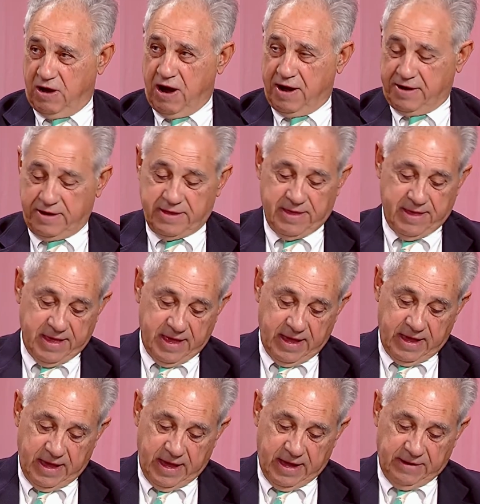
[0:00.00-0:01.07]
Garden
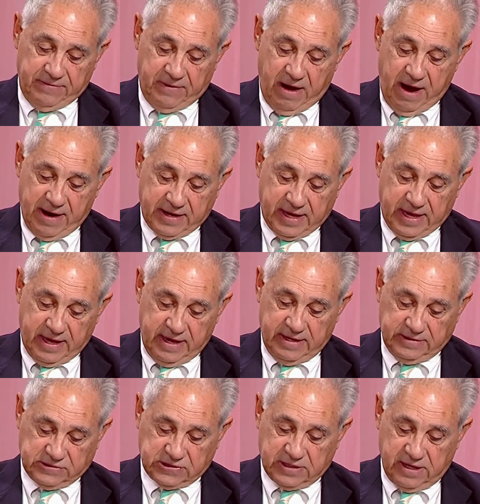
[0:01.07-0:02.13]
in Hockey
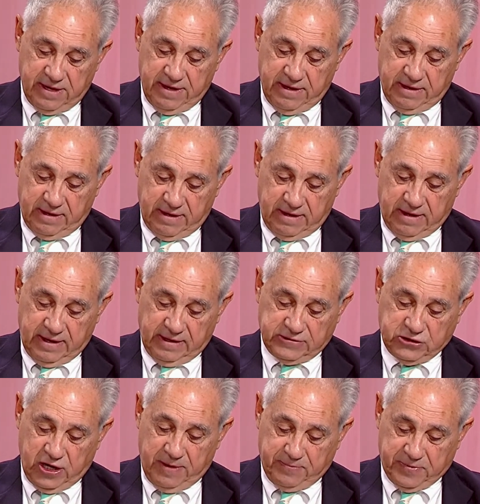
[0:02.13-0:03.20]
East championship. Uh,
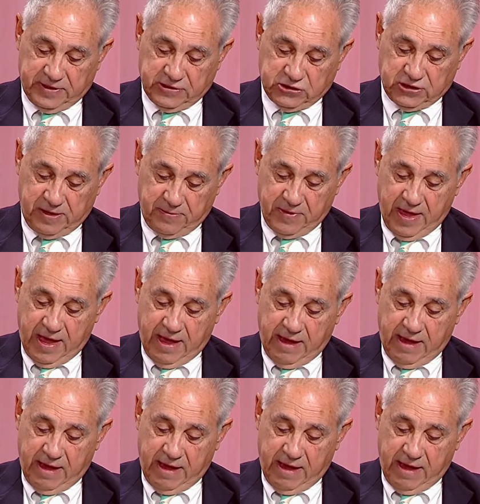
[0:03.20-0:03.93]
championship.